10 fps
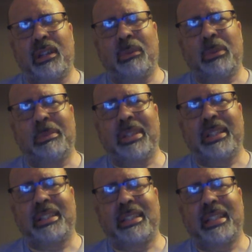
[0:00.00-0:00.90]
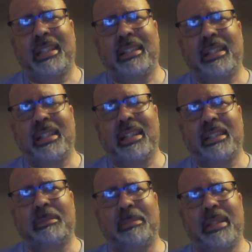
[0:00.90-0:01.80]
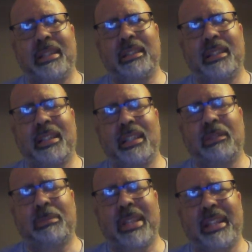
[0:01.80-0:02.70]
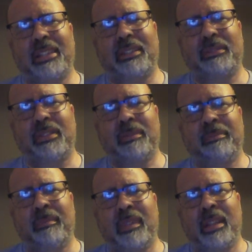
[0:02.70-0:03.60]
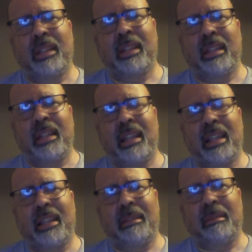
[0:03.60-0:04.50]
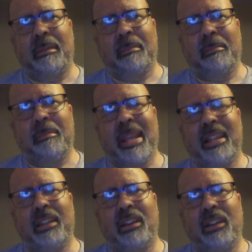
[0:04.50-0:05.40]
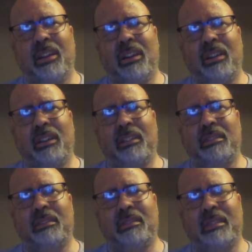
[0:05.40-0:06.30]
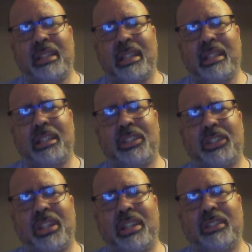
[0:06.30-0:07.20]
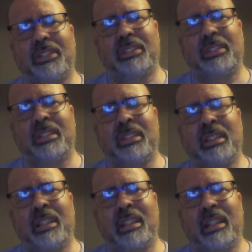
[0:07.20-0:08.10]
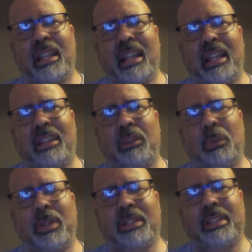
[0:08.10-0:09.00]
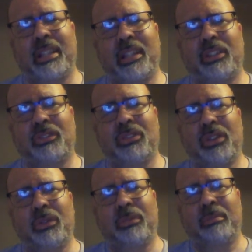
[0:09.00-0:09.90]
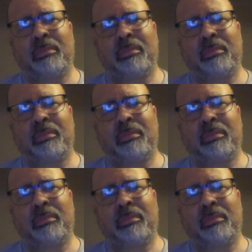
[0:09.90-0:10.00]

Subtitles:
A woman is seen as being the objective, and men are the initiators and the ones in control.